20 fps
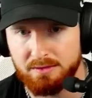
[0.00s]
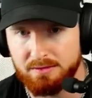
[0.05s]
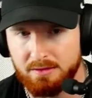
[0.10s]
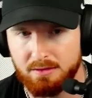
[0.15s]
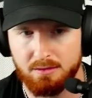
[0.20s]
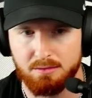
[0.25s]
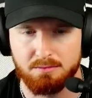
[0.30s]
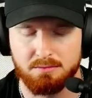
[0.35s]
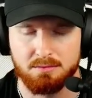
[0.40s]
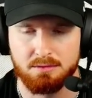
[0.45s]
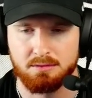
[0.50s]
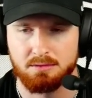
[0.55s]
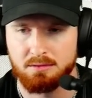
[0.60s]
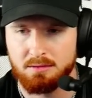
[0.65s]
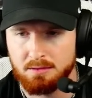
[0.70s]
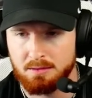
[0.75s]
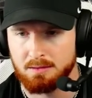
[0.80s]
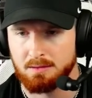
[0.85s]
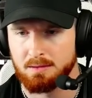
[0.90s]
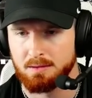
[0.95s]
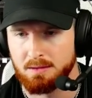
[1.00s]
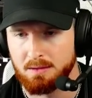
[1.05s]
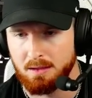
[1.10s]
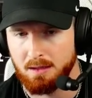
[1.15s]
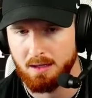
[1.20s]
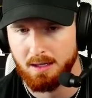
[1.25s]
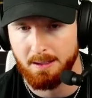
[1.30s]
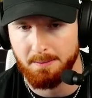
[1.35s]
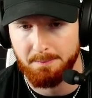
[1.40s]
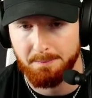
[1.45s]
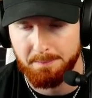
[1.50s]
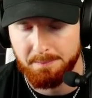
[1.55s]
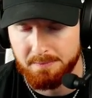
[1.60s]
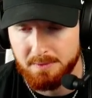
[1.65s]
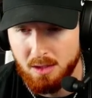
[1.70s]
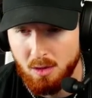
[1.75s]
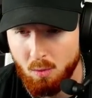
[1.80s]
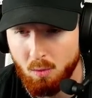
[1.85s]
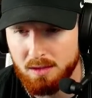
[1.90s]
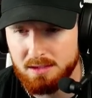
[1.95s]
too. All right.
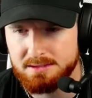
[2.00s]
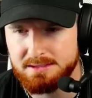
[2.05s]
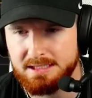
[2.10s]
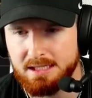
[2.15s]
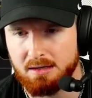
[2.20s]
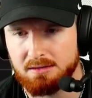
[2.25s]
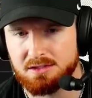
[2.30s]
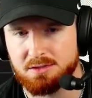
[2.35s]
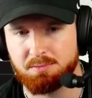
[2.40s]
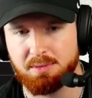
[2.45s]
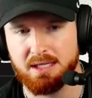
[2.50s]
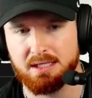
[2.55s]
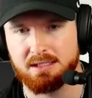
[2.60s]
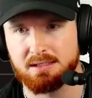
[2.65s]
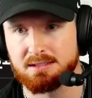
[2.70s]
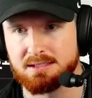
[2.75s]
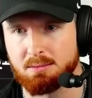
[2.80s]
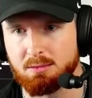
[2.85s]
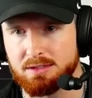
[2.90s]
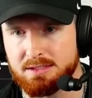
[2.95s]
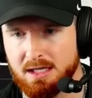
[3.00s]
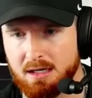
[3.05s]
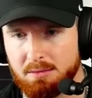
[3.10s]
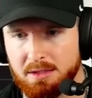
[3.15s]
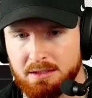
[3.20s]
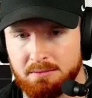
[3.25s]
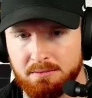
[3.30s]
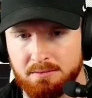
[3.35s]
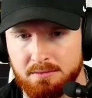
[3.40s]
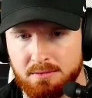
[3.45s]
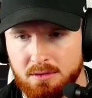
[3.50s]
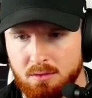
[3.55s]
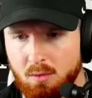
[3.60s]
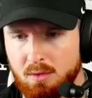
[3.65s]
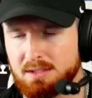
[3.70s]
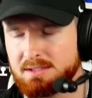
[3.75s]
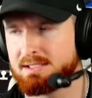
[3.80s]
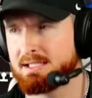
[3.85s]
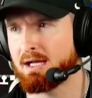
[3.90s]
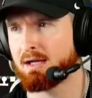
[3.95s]
What is Deion's speed? Can someone tell me?
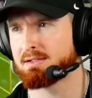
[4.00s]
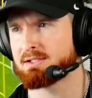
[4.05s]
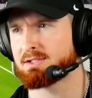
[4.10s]
What is Deion's